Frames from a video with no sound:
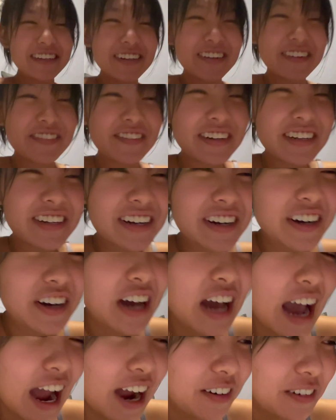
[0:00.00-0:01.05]
oh my god
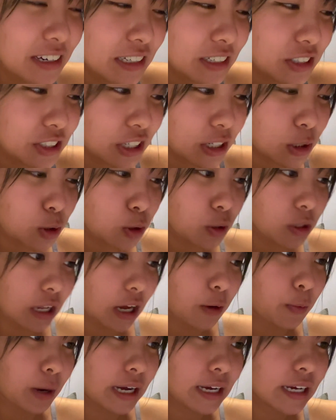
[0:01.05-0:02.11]
i already shout so
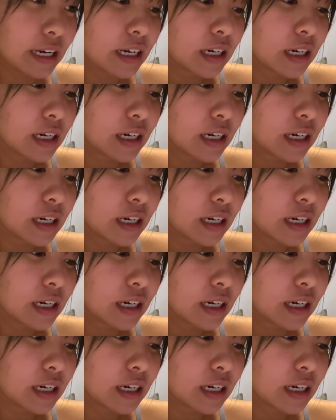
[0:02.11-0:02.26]
loud why